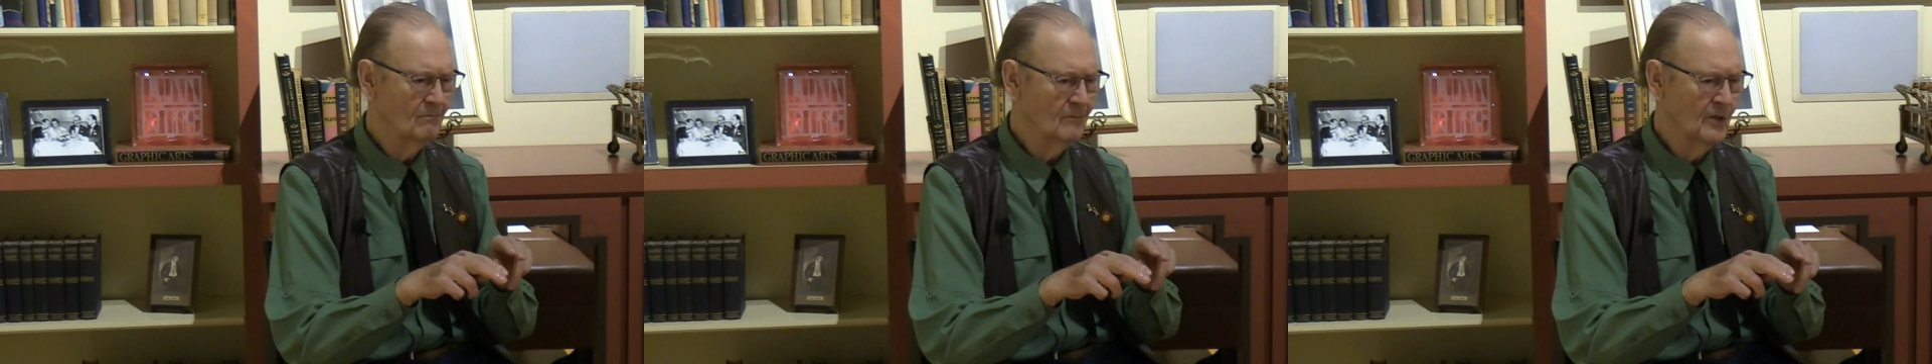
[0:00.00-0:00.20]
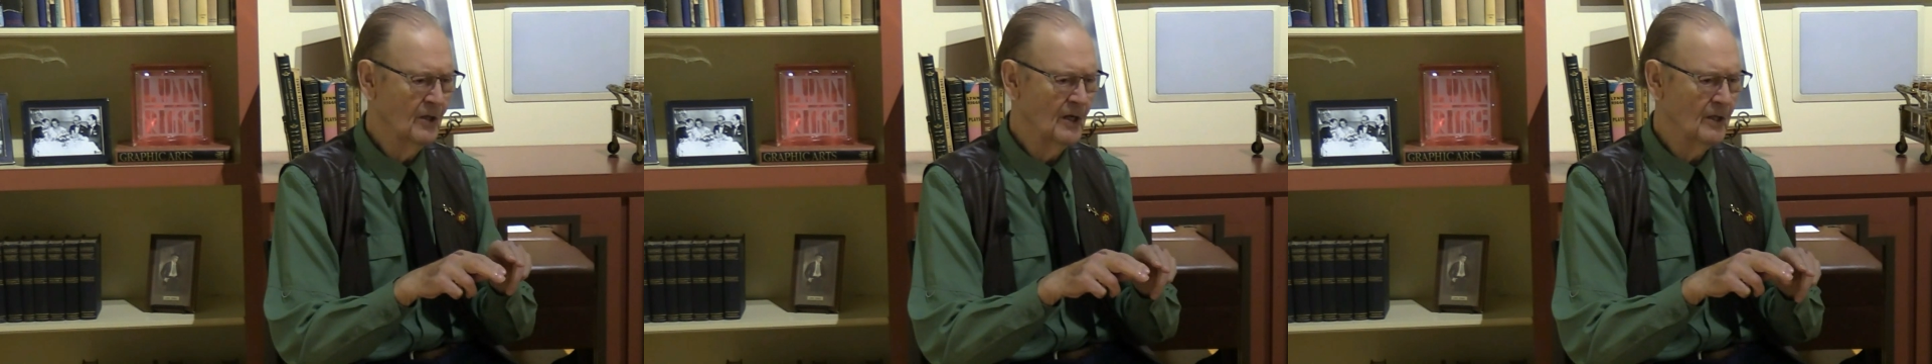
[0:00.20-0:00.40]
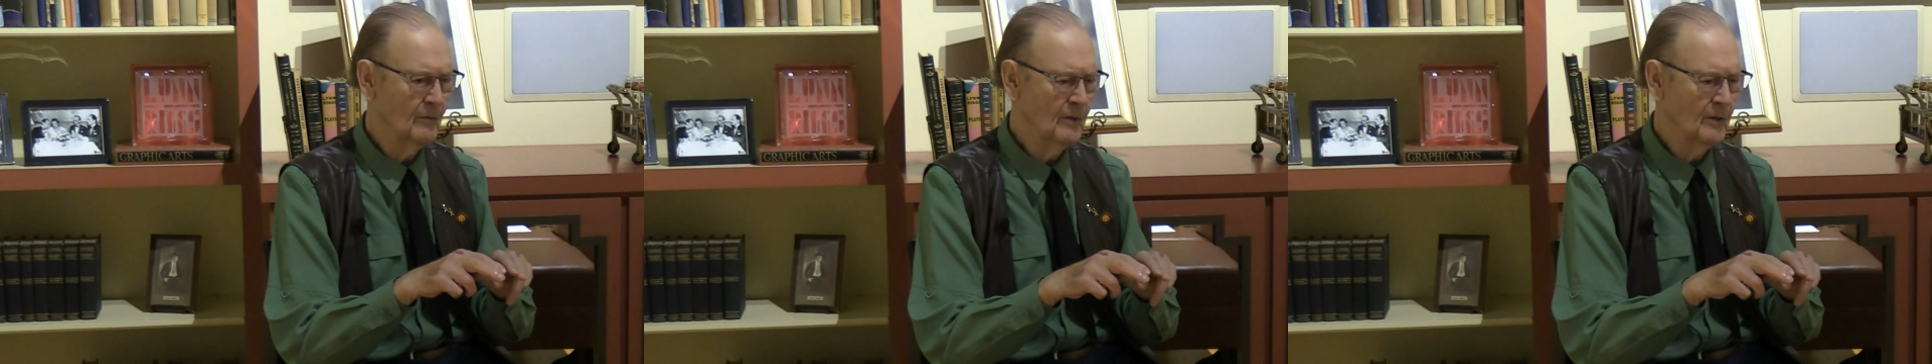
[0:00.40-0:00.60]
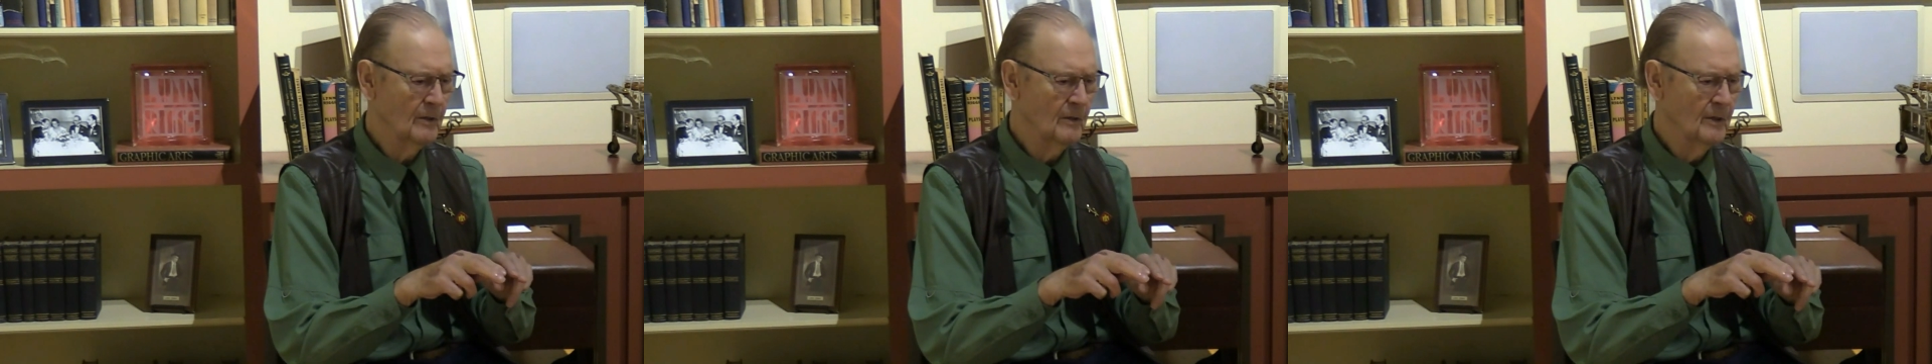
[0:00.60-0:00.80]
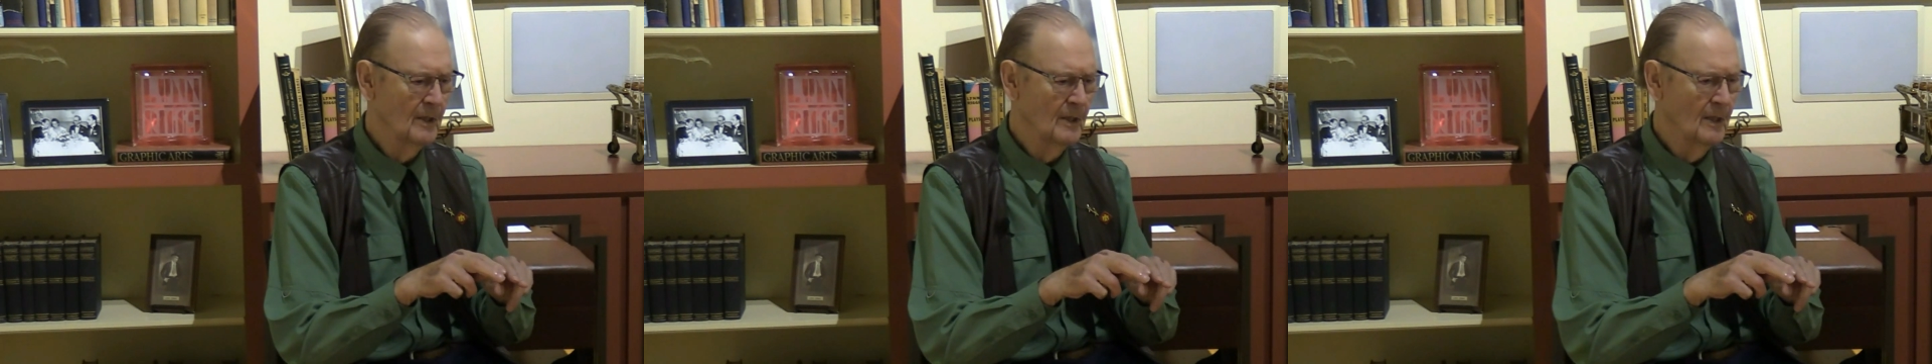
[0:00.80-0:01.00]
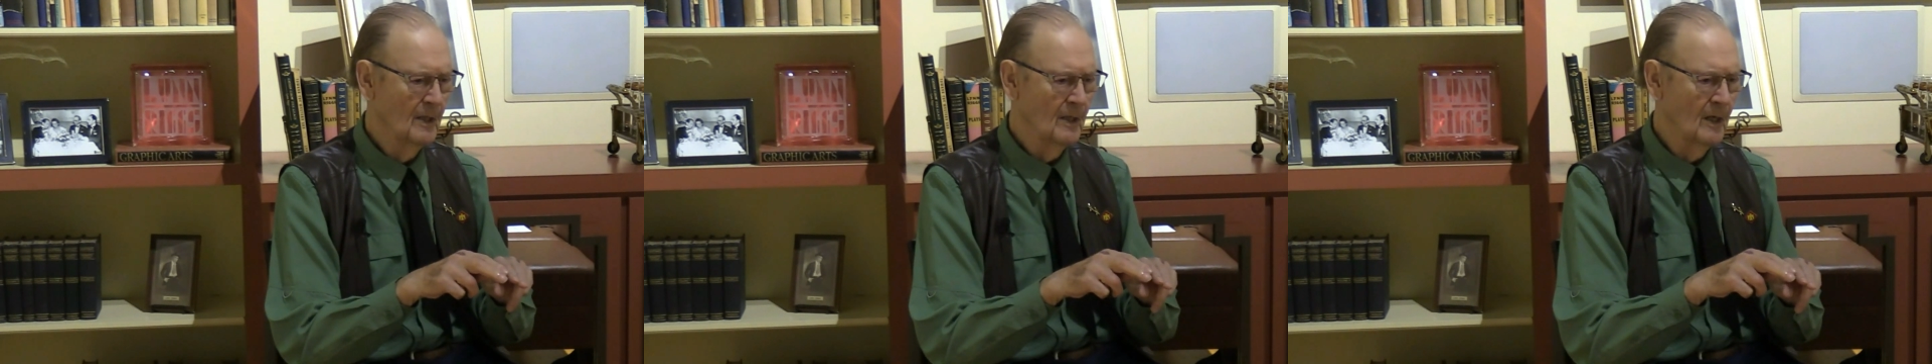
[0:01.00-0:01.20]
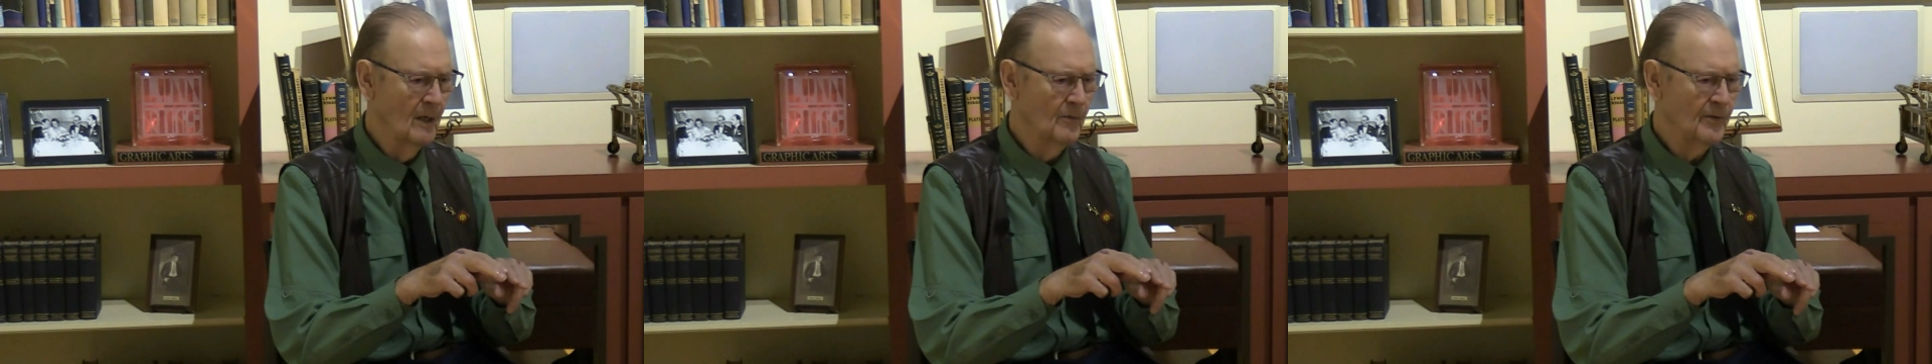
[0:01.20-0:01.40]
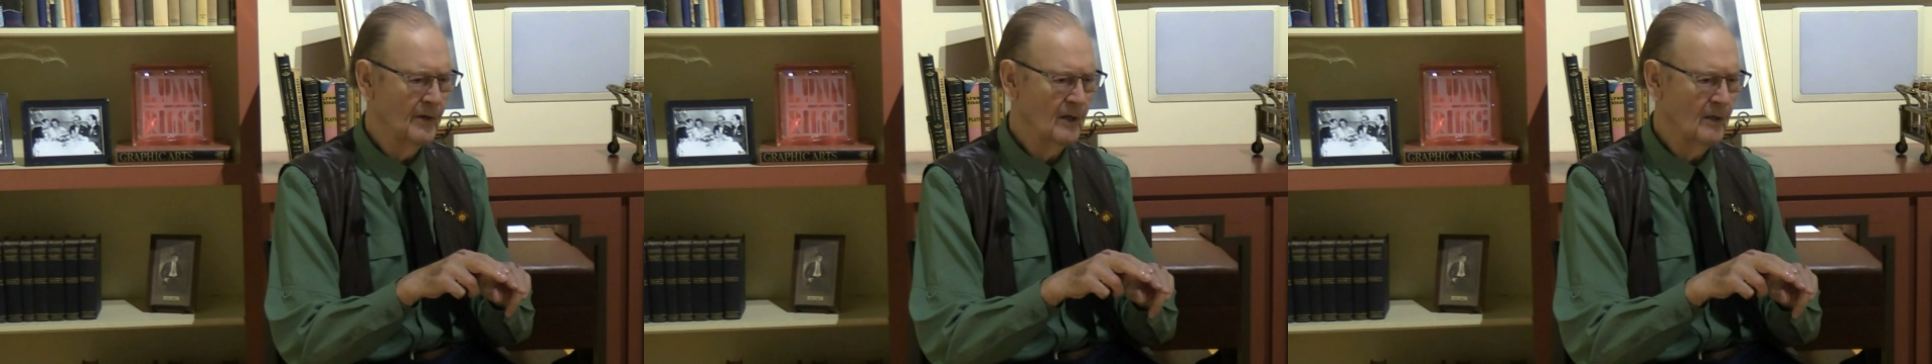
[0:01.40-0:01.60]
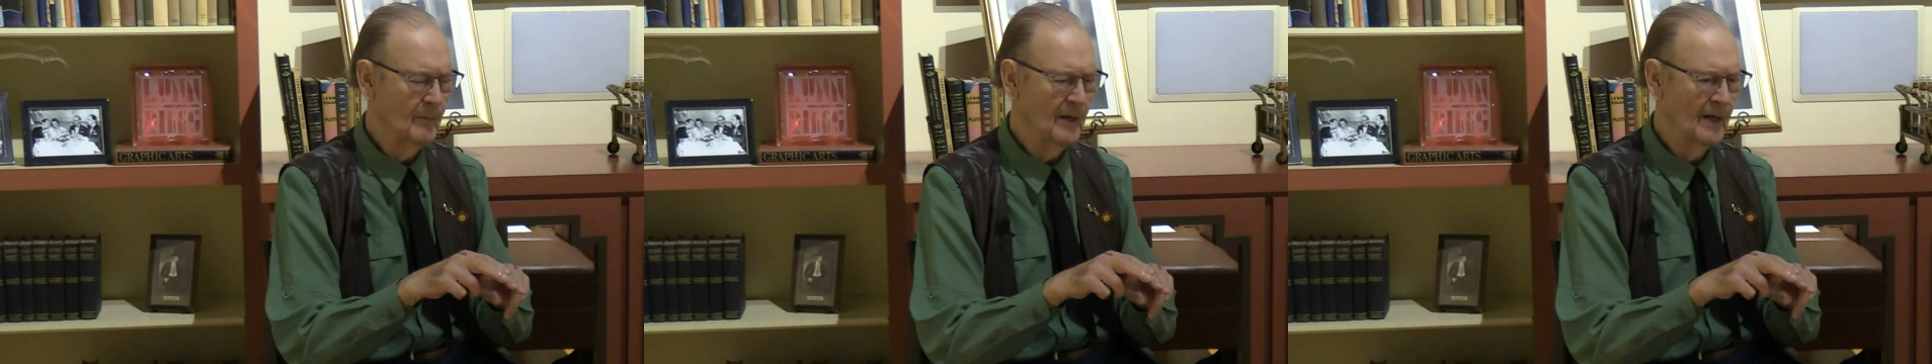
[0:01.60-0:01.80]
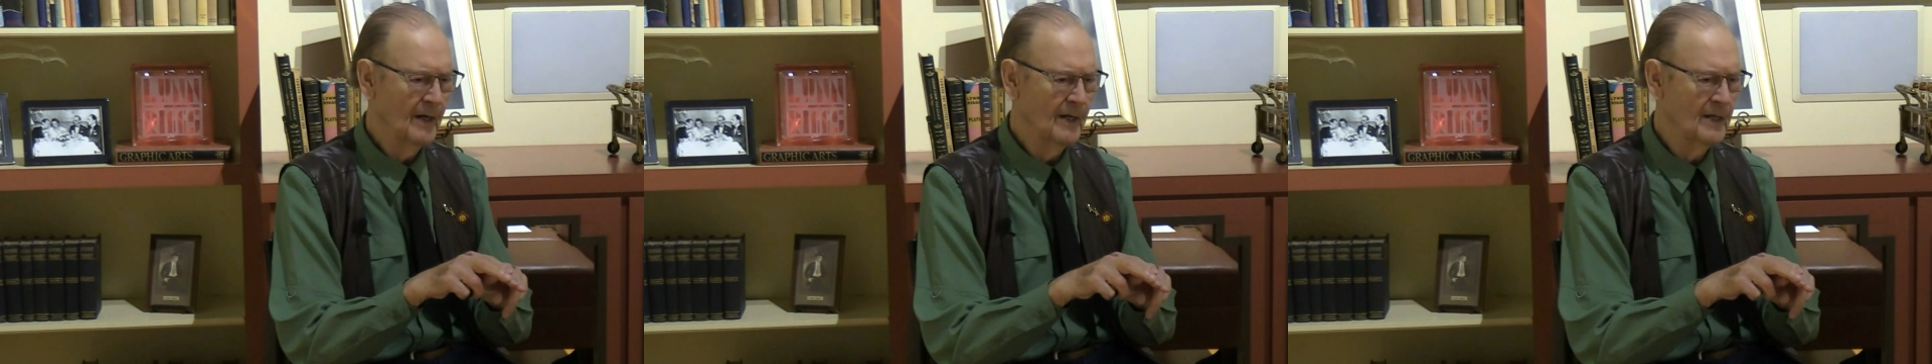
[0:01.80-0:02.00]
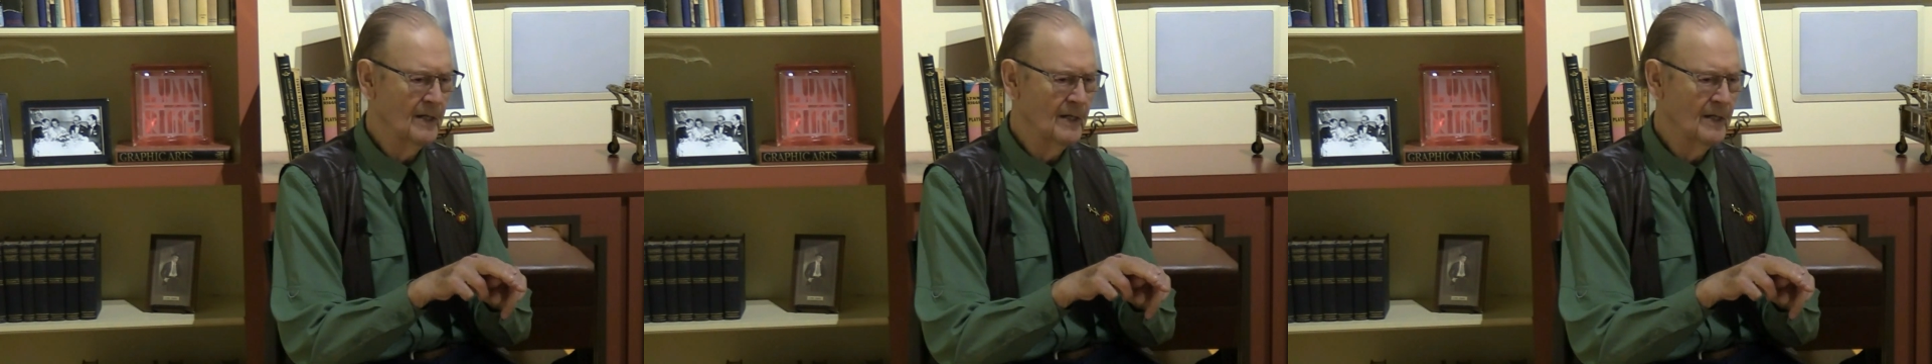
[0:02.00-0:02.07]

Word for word: the other one, I'll think about it,